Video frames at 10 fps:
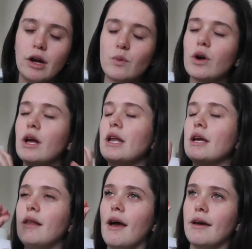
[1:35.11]
and we're
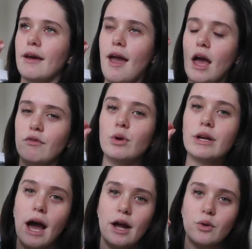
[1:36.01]
hitting like every
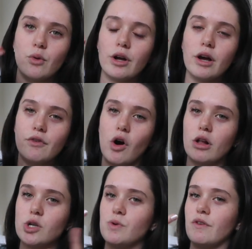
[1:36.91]
category of
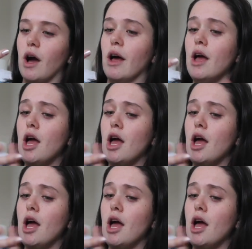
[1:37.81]
college. We've got